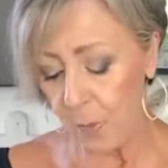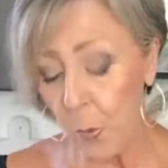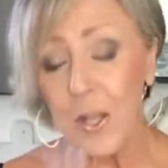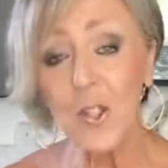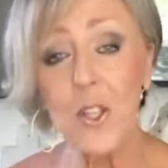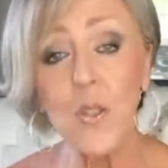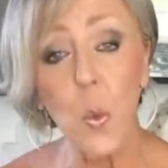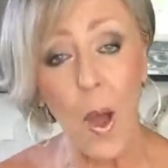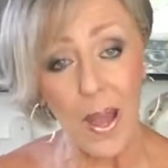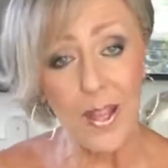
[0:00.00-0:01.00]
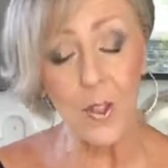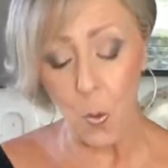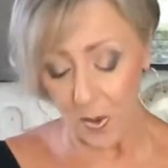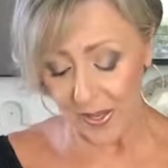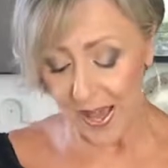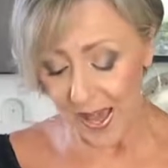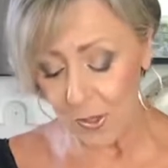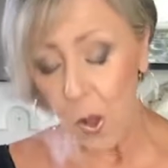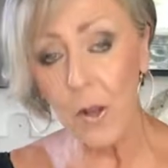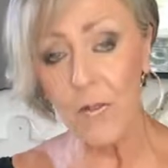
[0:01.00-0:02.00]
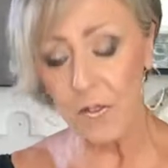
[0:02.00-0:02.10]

which is why I don't want to add all of the